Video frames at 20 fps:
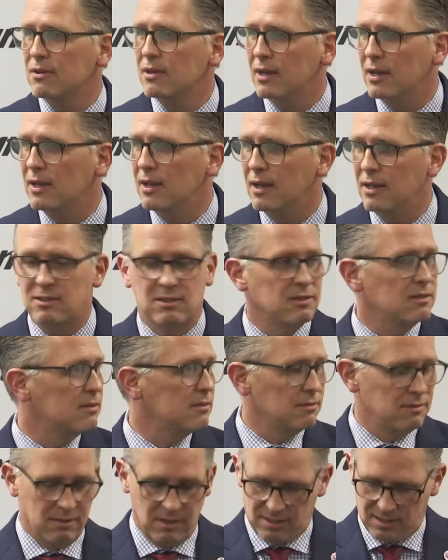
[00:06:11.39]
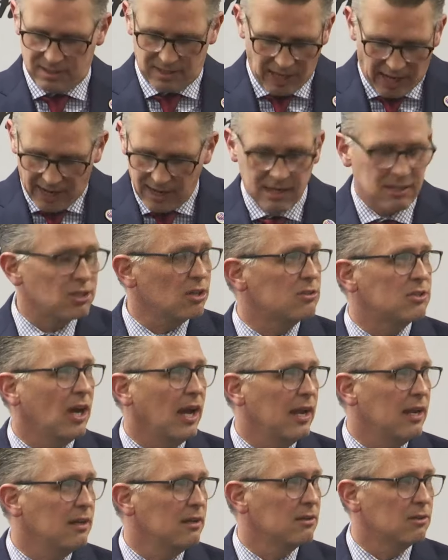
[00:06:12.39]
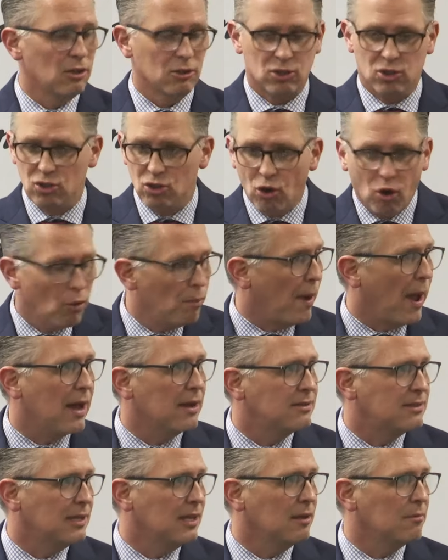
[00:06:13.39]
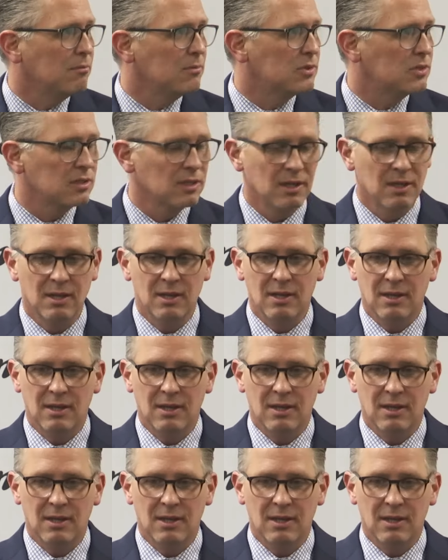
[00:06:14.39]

It, it's, the standings are tight, there's no bad teams,